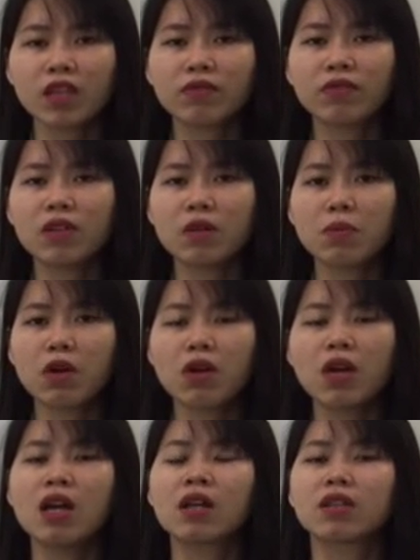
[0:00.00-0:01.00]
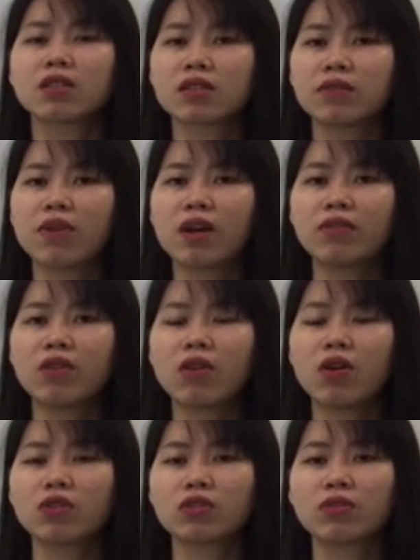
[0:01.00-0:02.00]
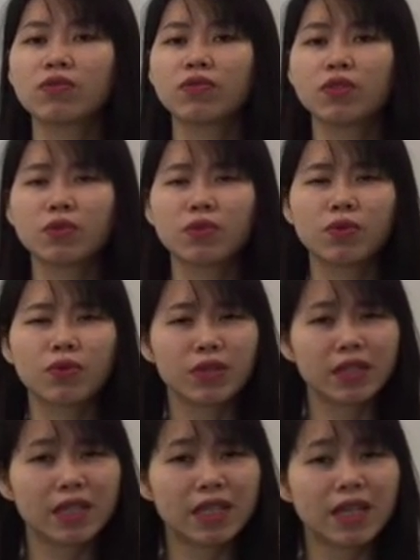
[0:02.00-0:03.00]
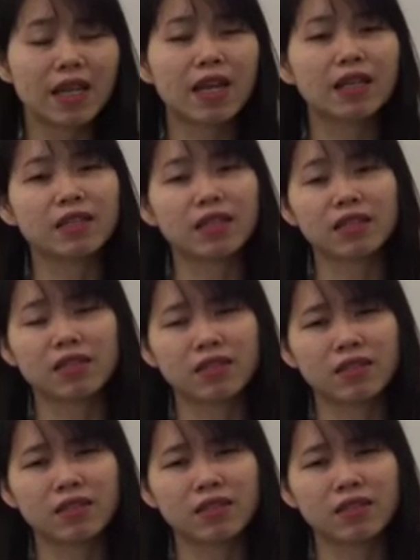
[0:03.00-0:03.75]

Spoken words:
Furthermore, the survivor also feel guilty and